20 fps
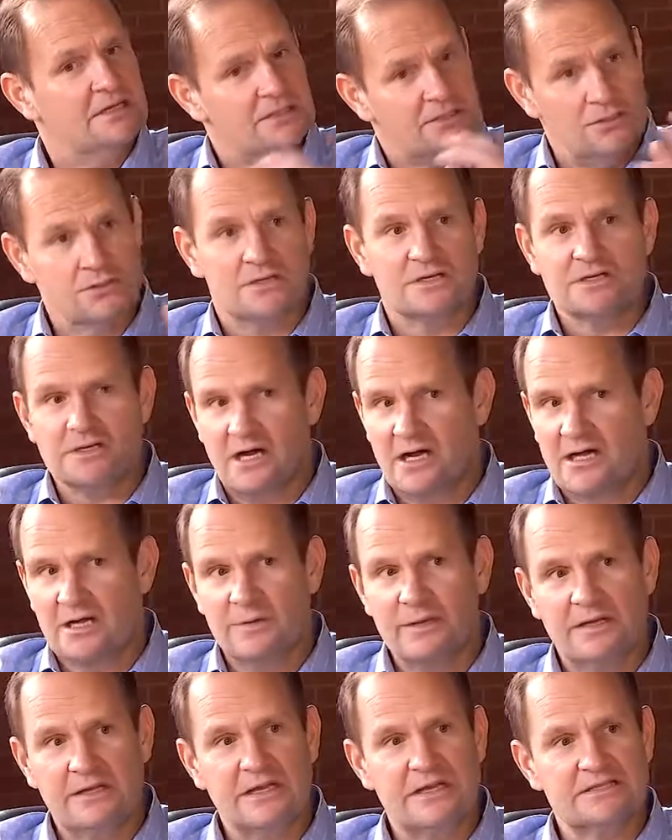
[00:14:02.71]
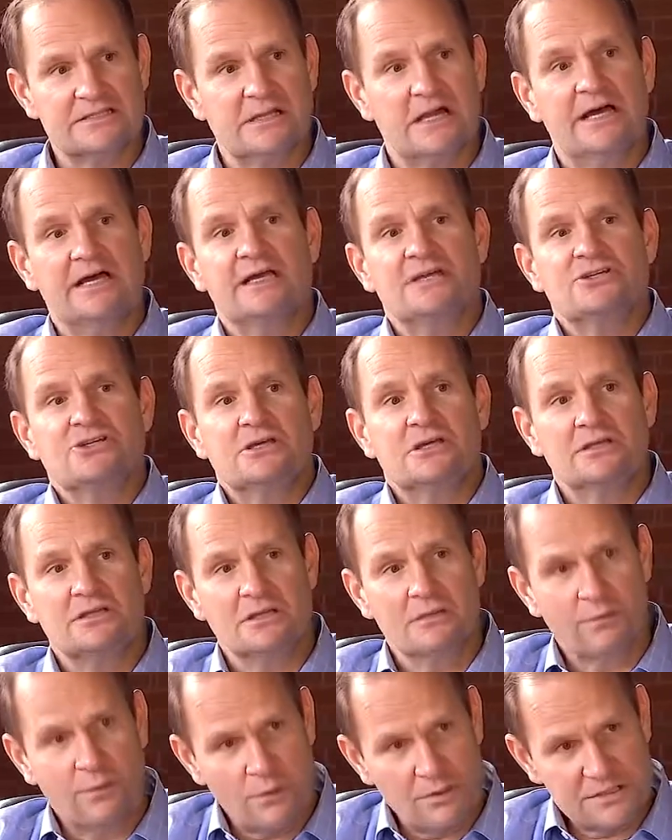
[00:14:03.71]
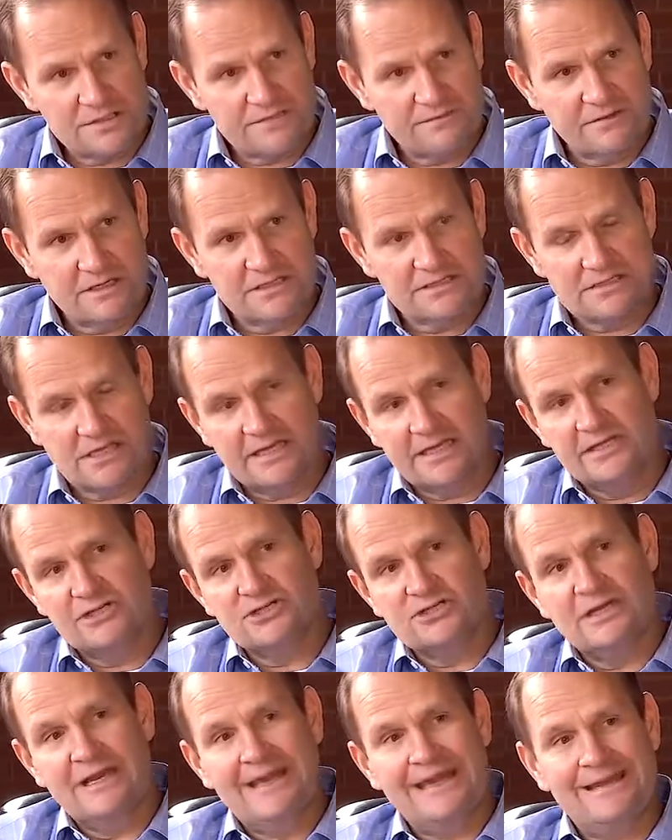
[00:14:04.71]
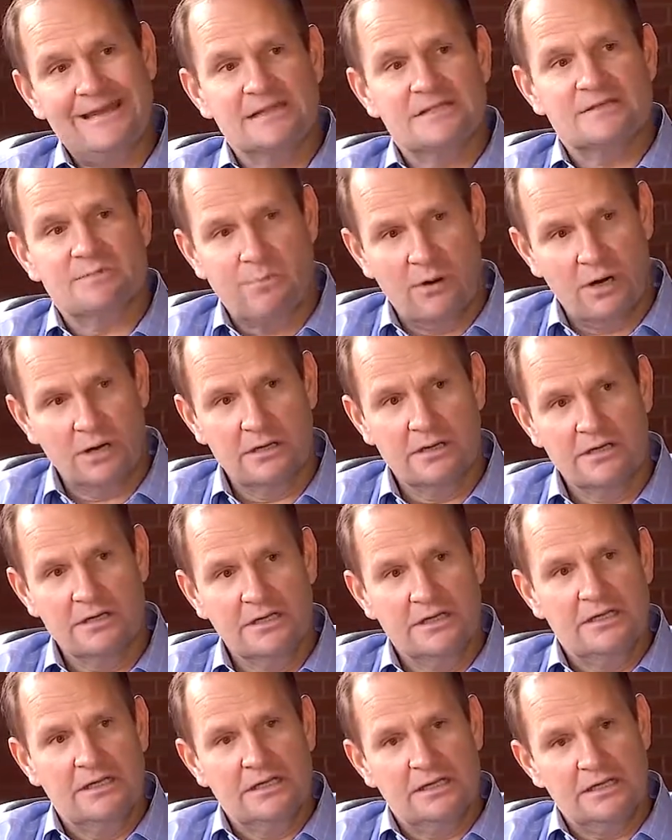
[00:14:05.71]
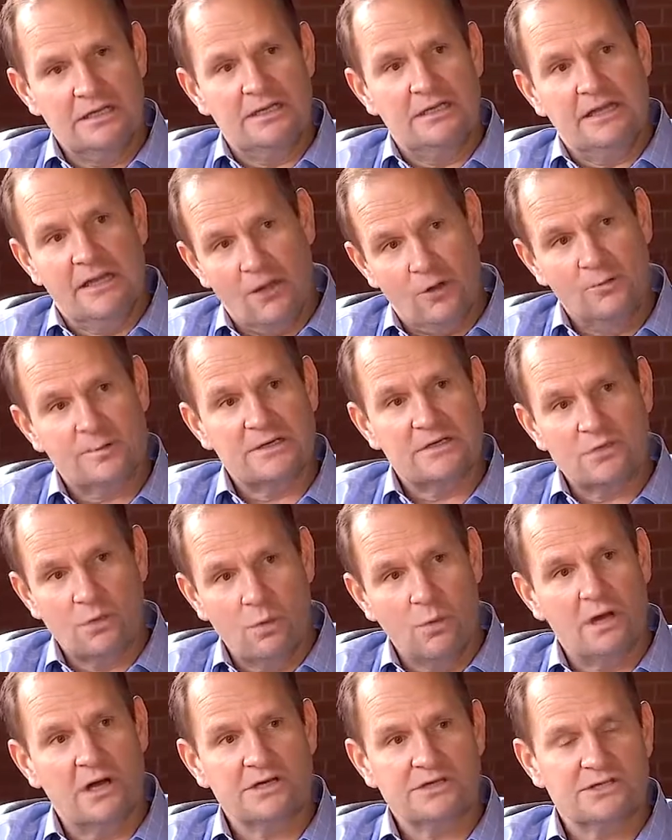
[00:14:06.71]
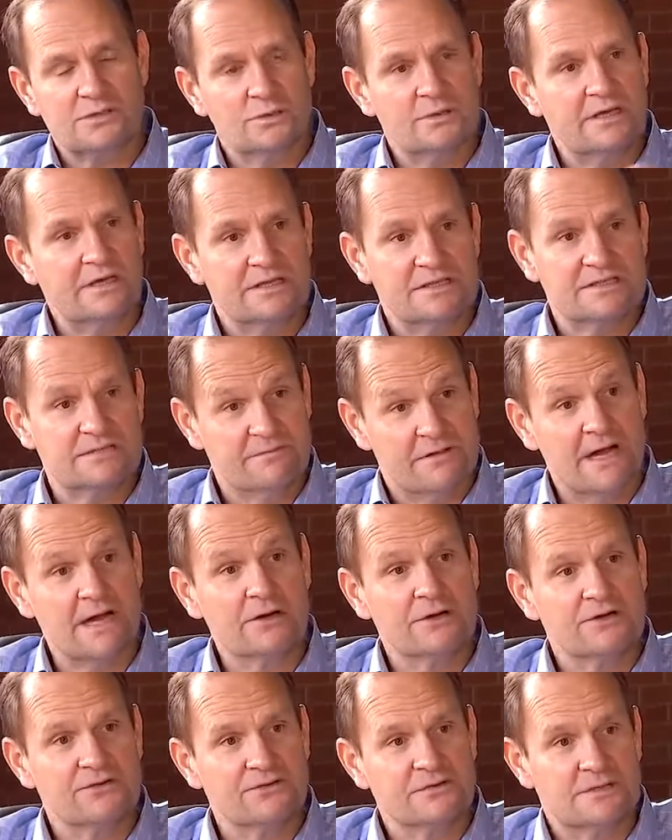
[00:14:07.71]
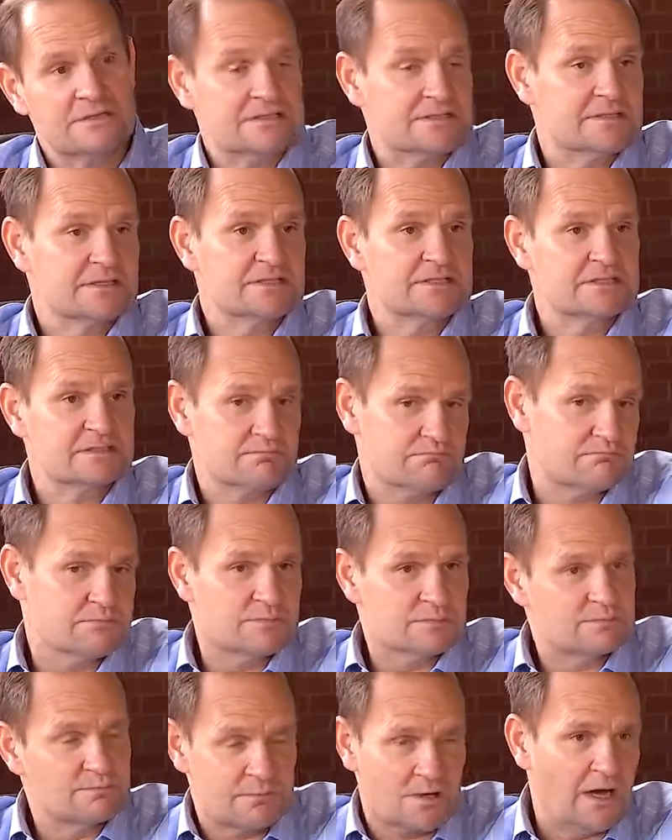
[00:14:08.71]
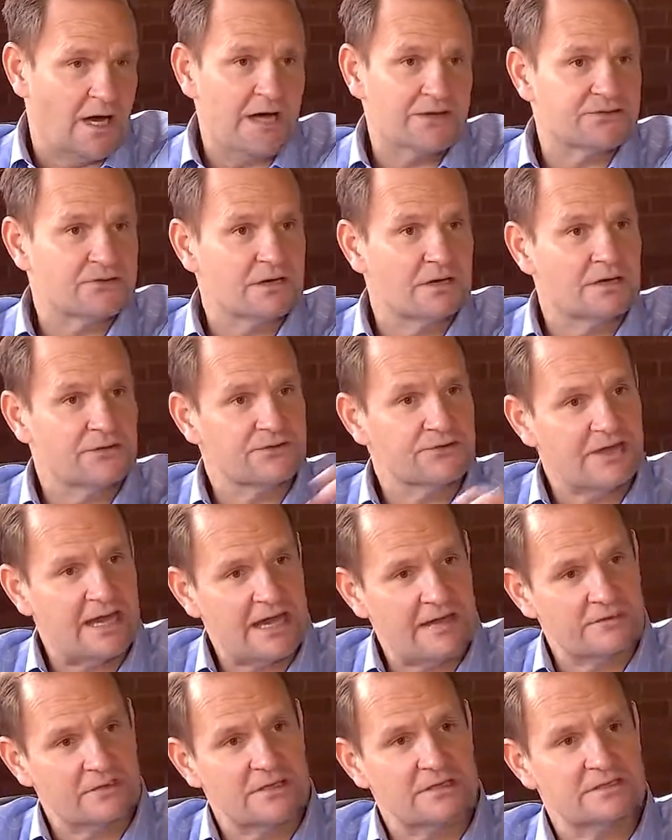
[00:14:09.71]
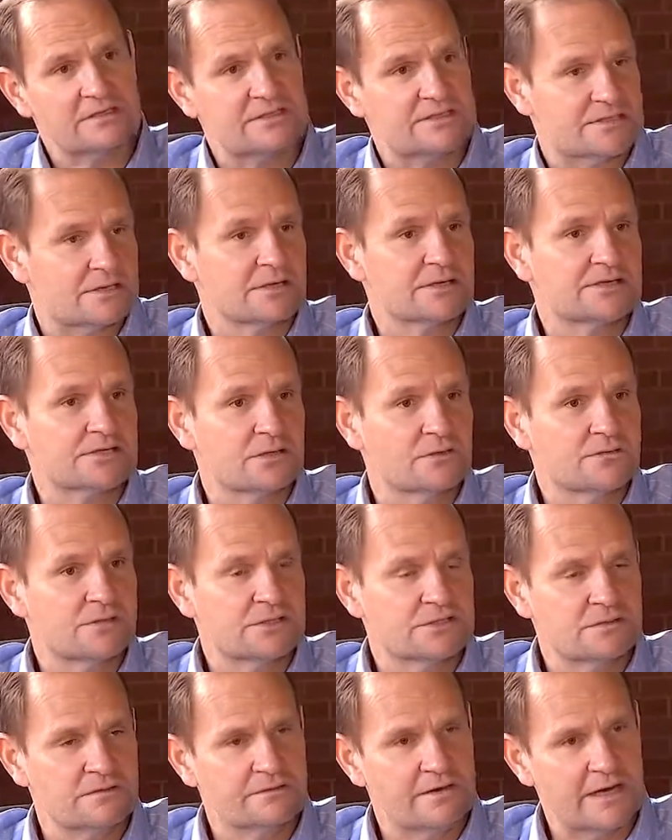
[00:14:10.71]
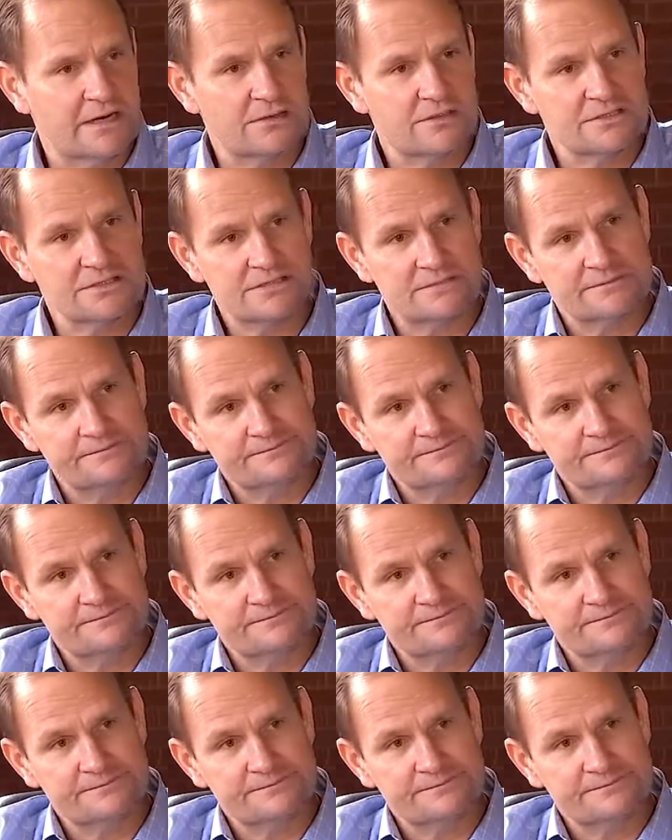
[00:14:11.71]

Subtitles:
You can talk about nasal hygiene and the importance of nasal hygiene and its part in helping to wash away this virus that's causing all this havoc, the SARS-CoV-2 virus.